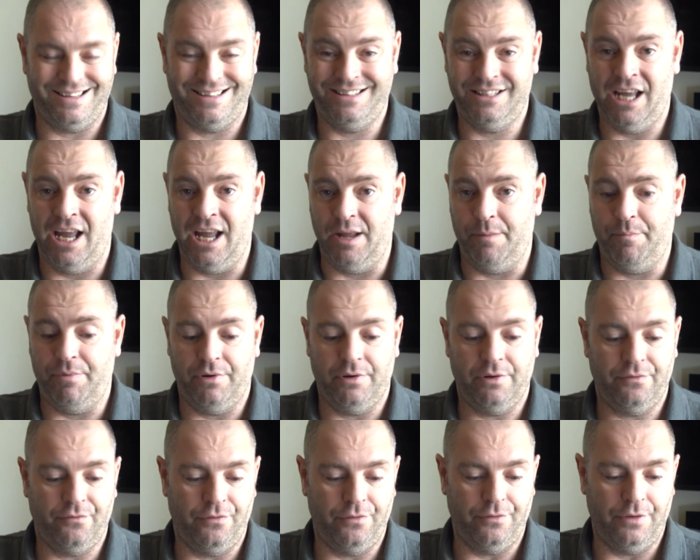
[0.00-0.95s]
a tape
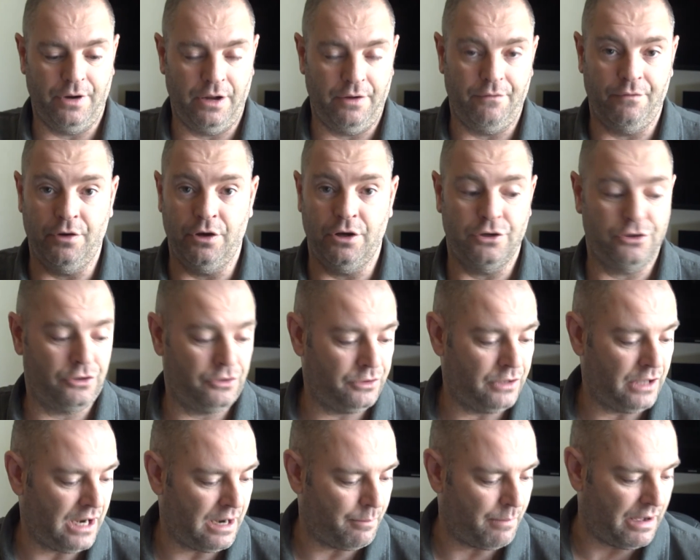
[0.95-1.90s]
uh, version
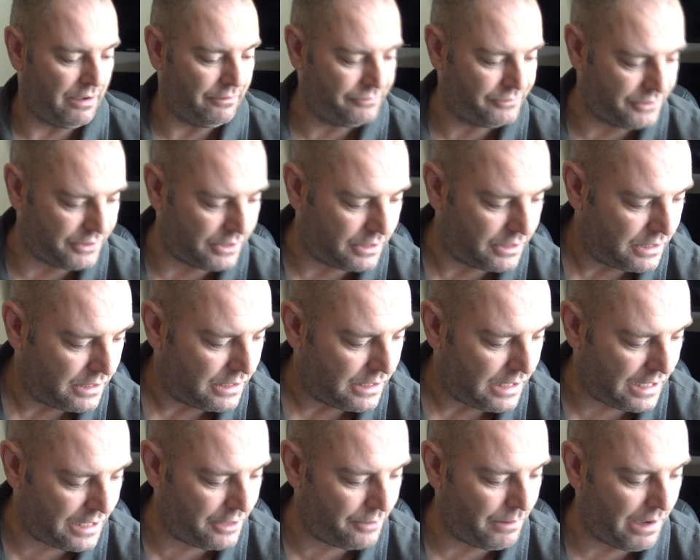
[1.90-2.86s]
that I'm after.
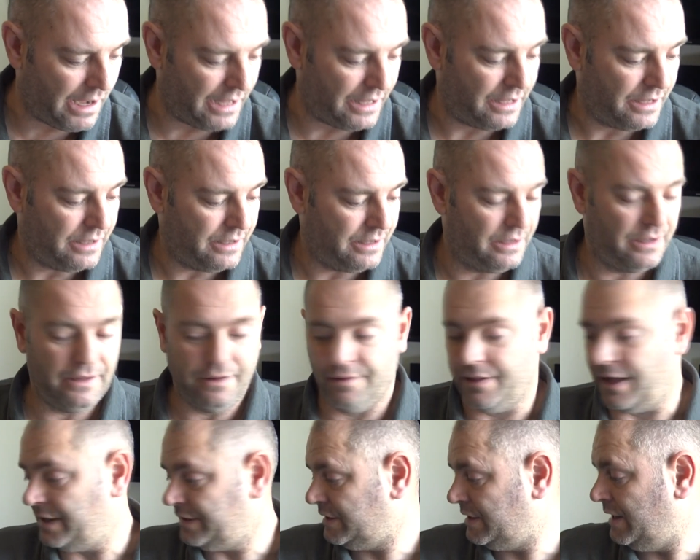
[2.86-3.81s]
Anyway,
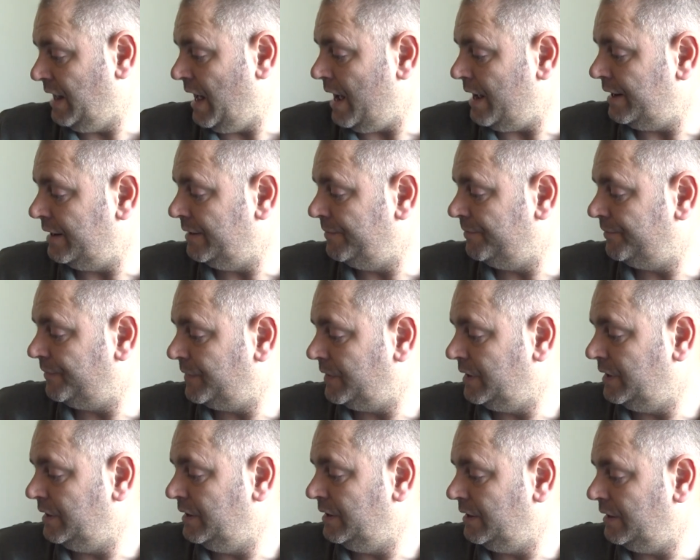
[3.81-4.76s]
that's that.
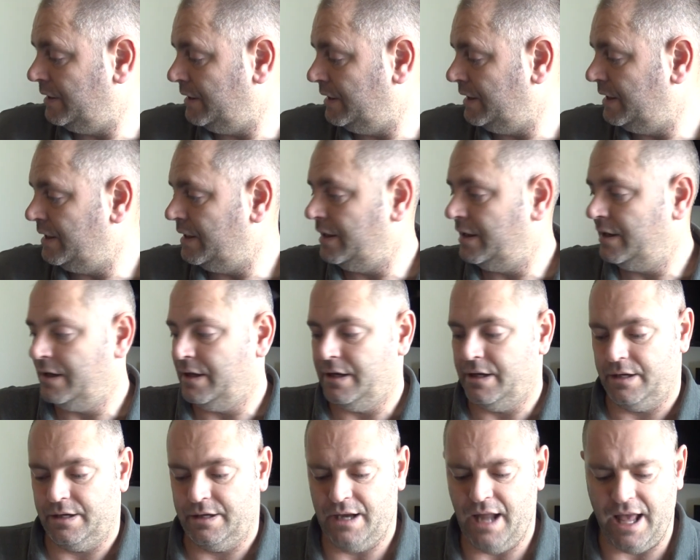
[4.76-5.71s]

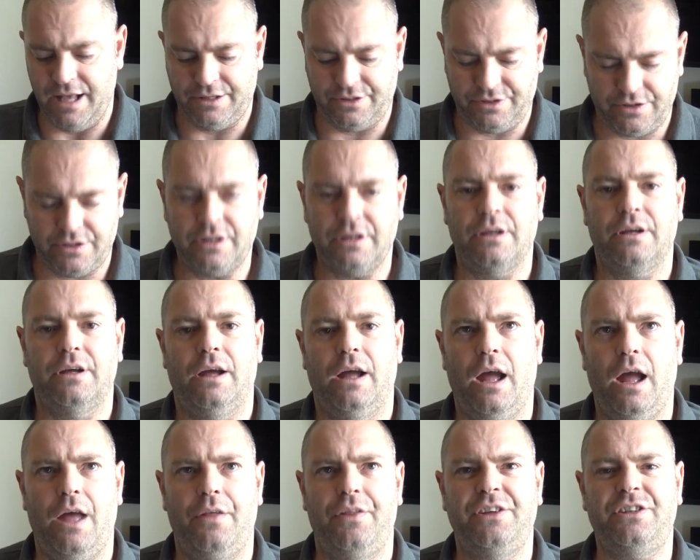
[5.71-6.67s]
Next,
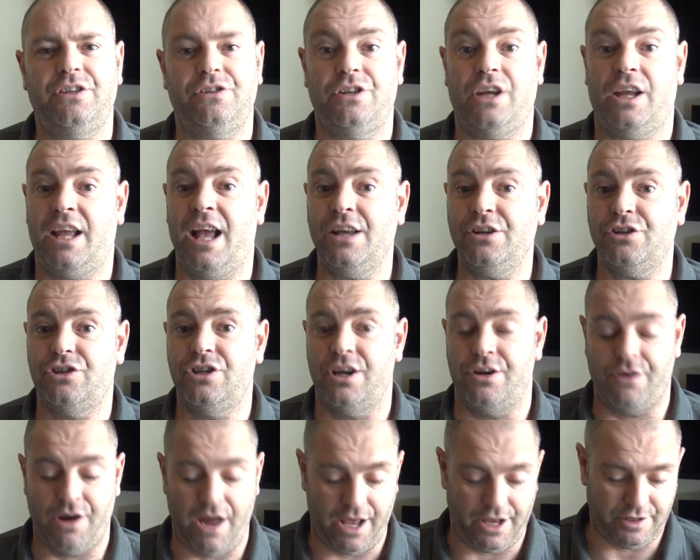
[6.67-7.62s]
uh, this is a cash
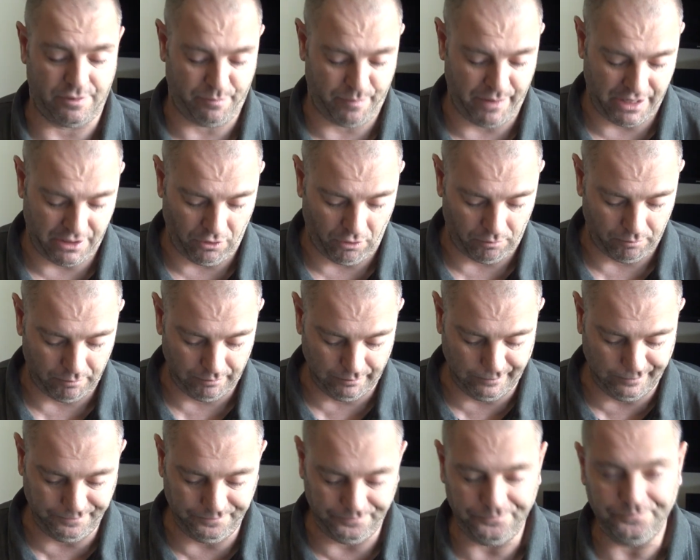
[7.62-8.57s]
generators pickup
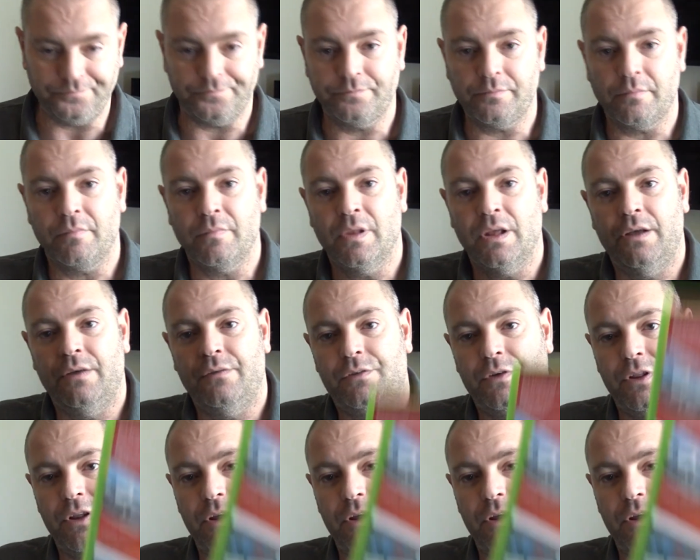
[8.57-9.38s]
for